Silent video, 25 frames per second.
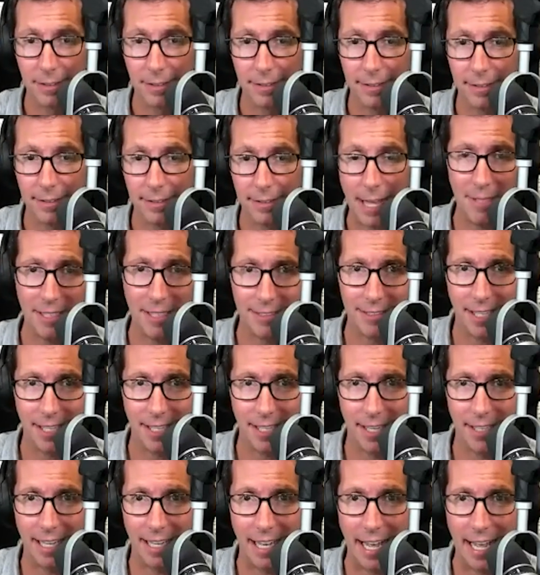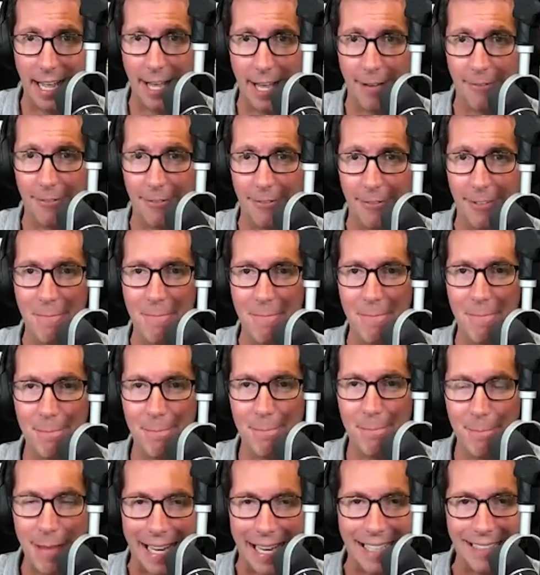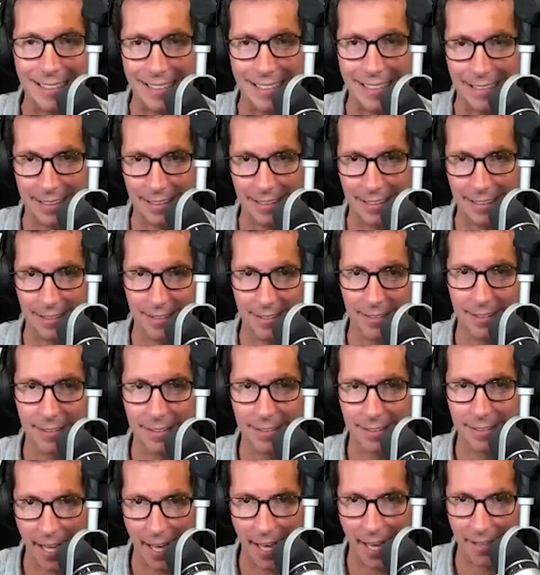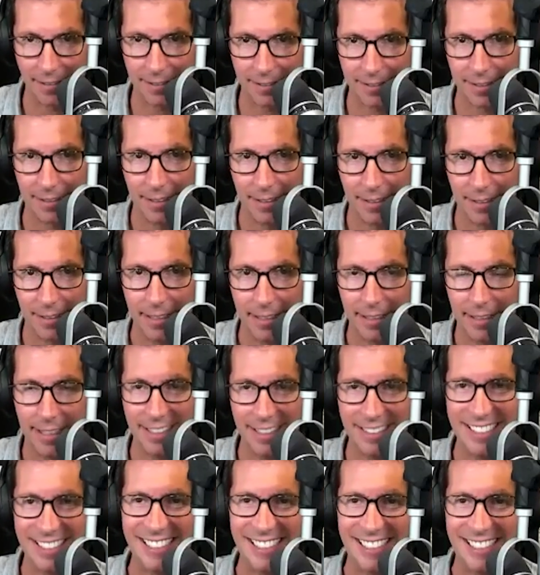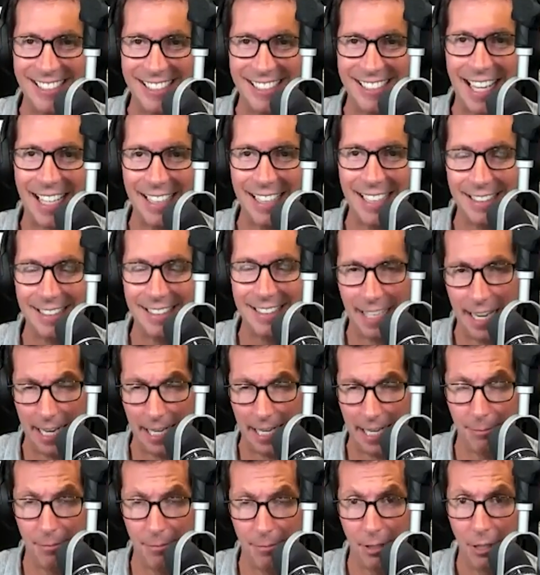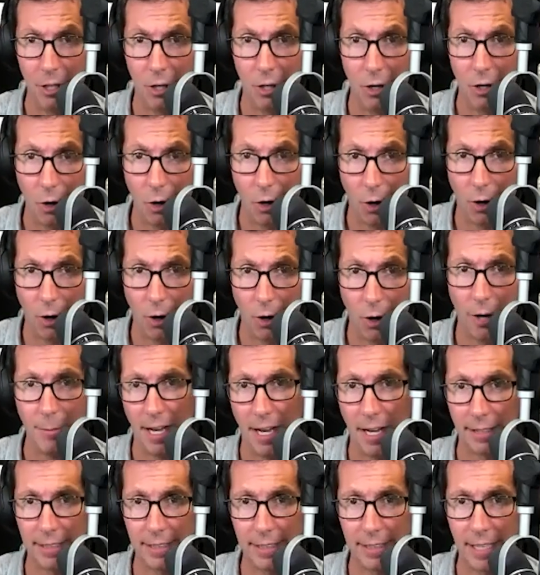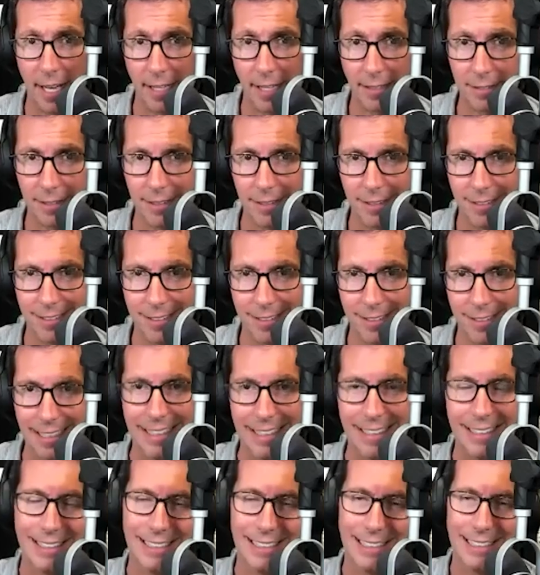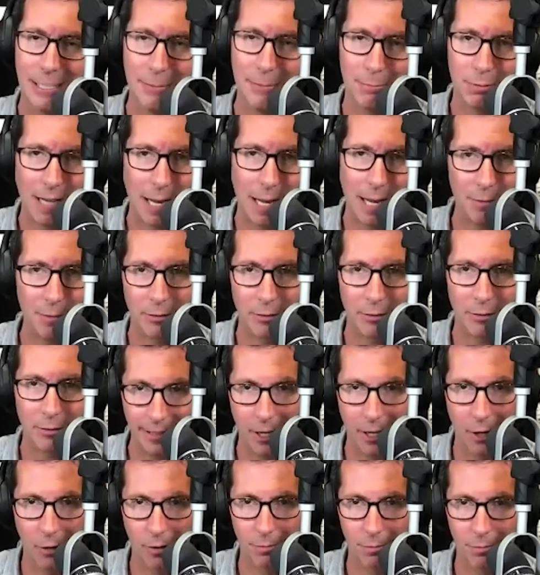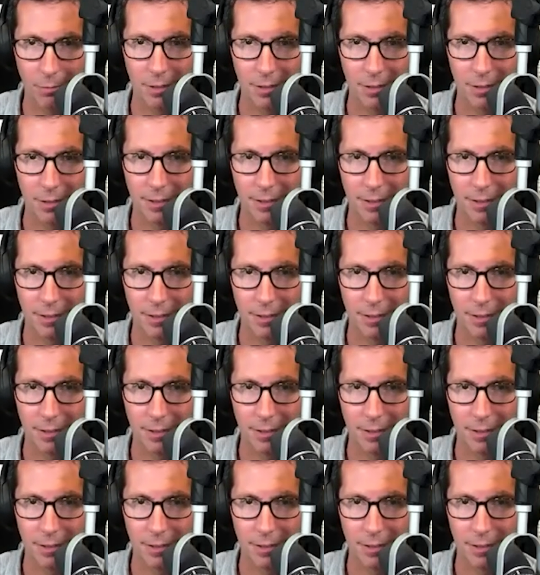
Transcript: that being said, I have an amazing guest. It's his second time on the podcast. You probably already know